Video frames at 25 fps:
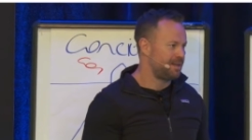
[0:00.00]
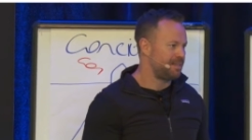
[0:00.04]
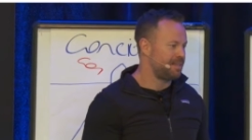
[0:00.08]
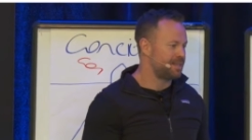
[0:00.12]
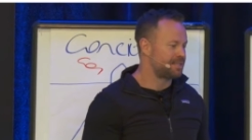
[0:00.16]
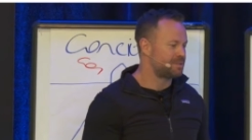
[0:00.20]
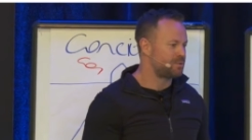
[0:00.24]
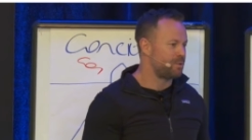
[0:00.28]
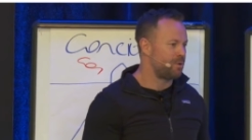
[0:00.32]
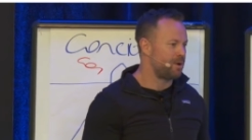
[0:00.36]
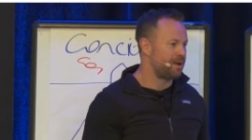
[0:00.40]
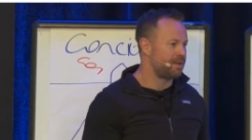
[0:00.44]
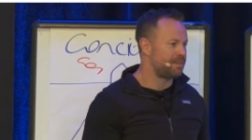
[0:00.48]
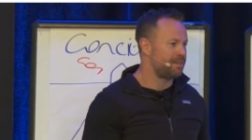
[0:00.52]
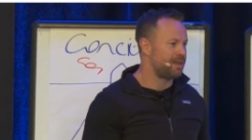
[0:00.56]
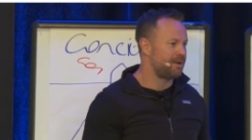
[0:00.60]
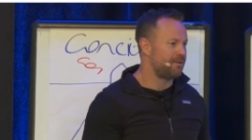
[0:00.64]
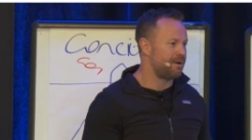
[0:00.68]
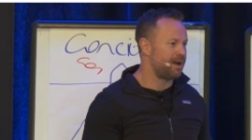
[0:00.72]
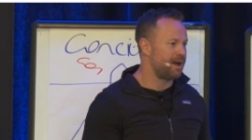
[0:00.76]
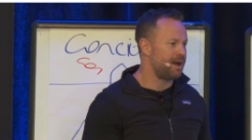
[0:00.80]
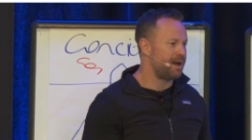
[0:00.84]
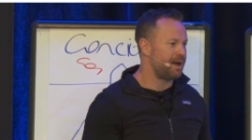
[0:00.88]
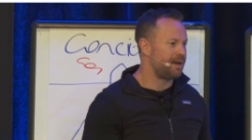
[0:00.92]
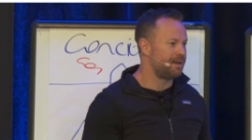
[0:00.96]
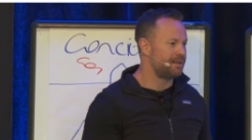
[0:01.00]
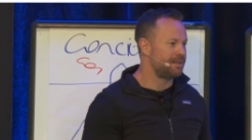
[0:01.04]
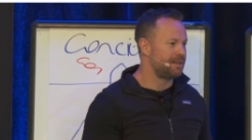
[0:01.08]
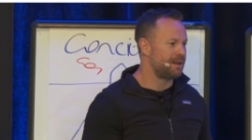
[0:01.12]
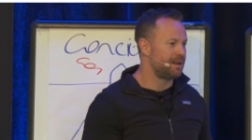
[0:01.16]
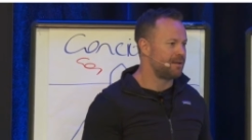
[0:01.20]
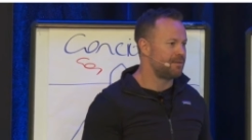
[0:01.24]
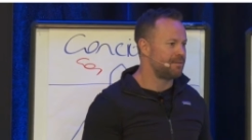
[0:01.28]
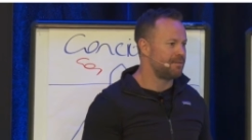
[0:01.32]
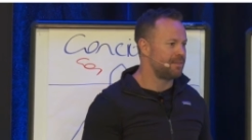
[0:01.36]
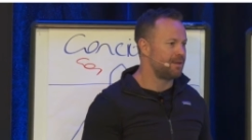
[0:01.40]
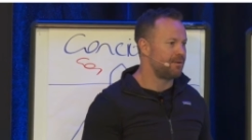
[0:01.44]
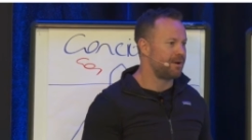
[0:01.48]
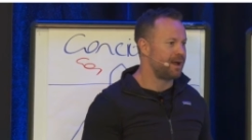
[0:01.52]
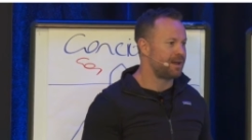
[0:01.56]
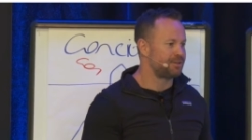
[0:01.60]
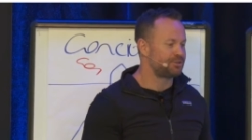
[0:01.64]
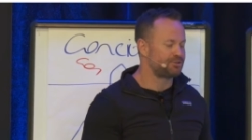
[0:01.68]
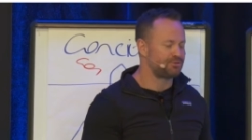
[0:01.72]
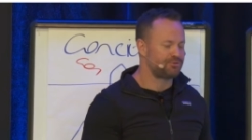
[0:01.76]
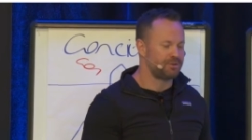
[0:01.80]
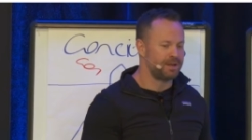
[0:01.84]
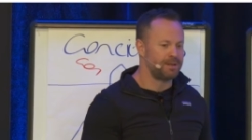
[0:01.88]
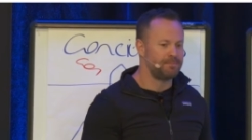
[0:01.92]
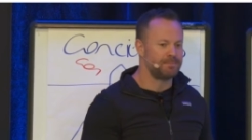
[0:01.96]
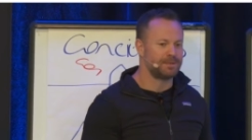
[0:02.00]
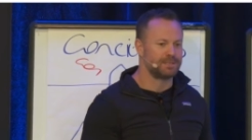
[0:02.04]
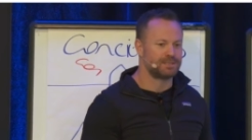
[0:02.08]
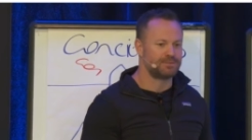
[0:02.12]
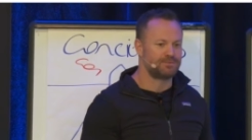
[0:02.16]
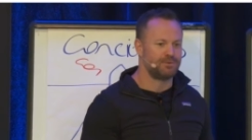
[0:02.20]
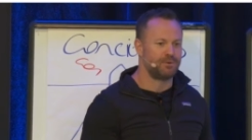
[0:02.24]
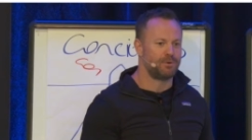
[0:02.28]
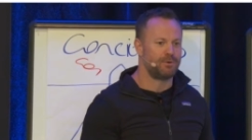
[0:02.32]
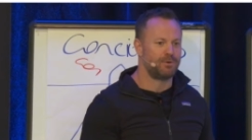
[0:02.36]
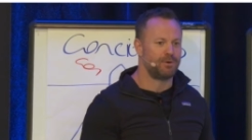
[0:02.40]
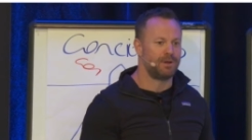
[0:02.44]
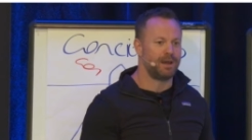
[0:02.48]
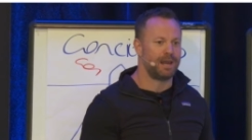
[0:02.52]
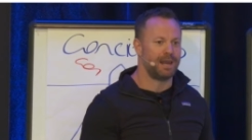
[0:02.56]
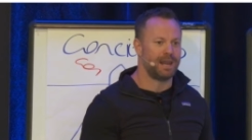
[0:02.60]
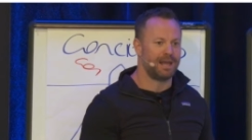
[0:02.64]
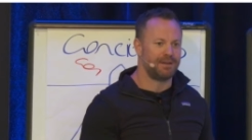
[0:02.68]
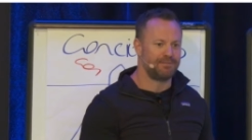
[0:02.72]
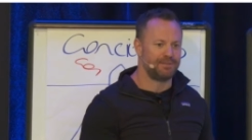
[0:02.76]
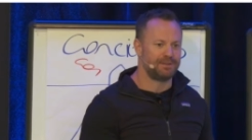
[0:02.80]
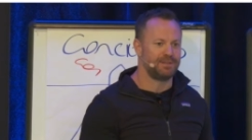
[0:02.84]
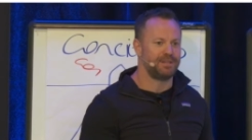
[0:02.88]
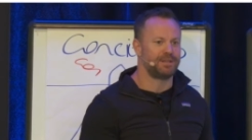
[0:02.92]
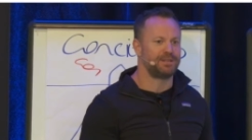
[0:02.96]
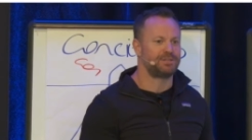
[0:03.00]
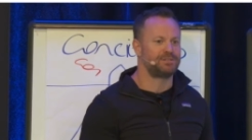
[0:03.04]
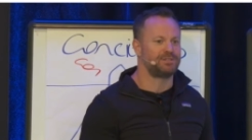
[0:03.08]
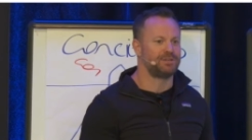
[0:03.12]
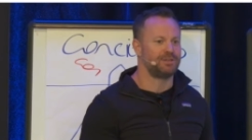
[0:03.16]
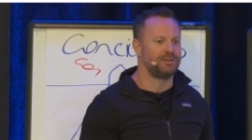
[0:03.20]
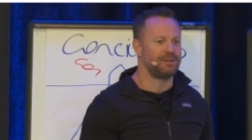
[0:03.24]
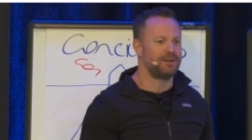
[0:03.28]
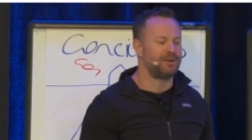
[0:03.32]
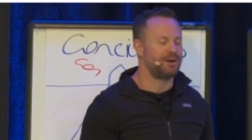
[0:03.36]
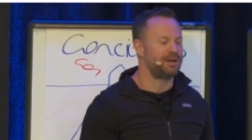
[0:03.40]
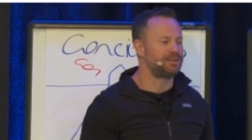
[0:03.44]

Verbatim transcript: And that's why there are, you know, there are treatments for love addiction.